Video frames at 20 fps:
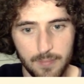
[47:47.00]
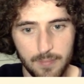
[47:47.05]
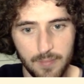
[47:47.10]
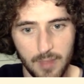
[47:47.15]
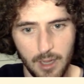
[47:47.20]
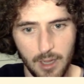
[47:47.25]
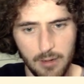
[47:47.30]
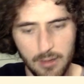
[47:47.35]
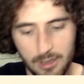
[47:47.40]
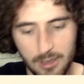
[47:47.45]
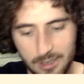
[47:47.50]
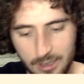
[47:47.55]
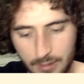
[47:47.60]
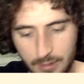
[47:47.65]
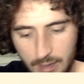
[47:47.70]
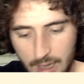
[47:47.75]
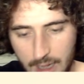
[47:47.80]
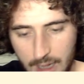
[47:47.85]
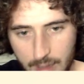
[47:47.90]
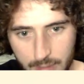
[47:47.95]
Not really sure
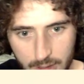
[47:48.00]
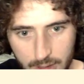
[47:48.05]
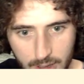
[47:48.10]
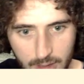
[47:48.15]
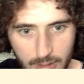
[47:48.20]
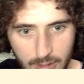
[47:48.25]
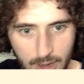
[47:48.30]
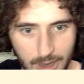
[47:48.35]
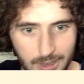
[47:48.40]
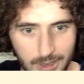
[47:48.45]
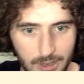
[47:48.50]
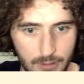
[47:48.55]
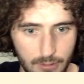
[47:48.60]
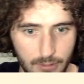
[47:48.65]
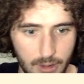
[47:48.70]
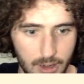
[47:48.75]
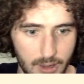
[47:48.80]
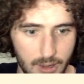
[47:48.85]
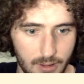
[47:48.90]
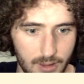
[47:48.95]
what happened there. We're actually
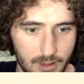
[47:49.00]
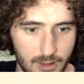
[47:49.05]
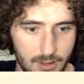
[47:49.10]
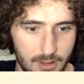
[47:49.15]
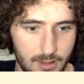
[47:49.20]
winning.